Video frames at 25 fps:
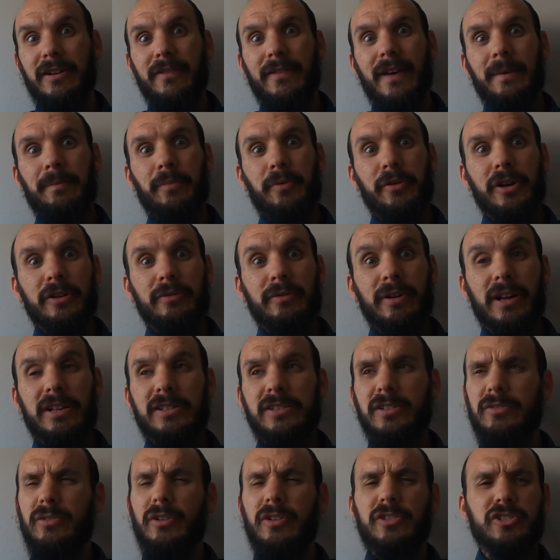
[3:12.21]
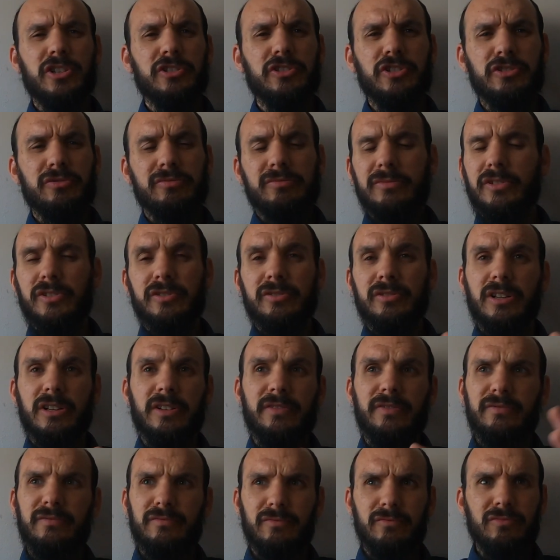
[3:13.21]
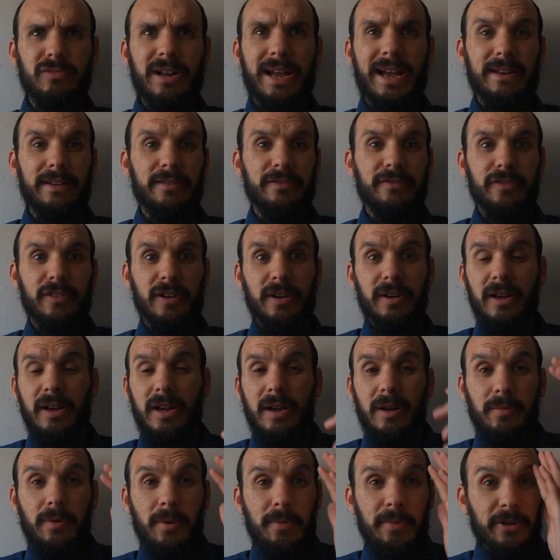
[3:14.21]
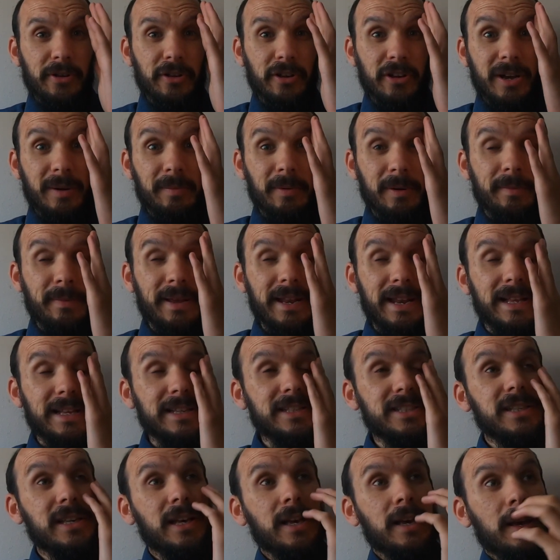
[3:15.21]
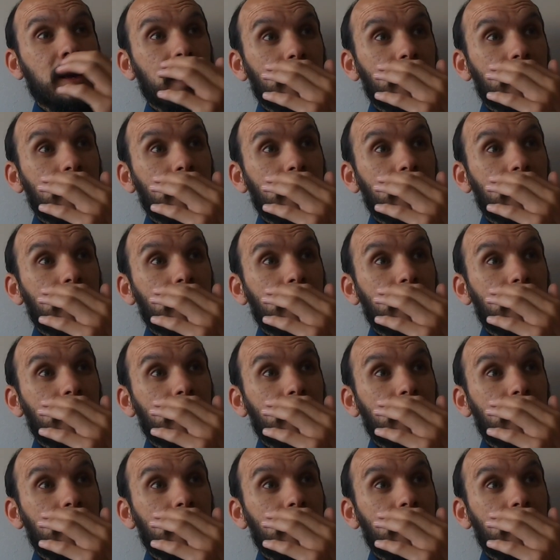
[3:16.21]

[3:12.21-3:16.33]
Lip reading: At that point I realised, oh gosh, I just kind of ran for probably a good couple of minutes.